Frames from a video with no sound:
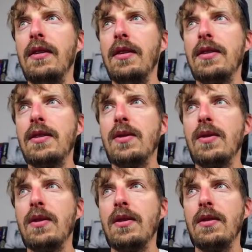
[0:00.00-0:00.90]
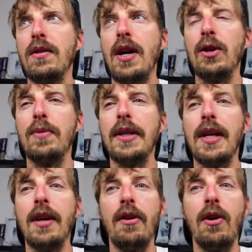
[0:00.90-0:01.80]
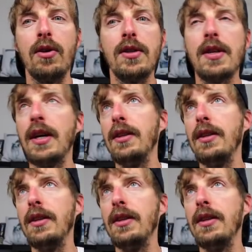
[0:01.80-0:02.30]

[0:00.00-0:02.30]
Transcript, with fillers: this automatically reloads.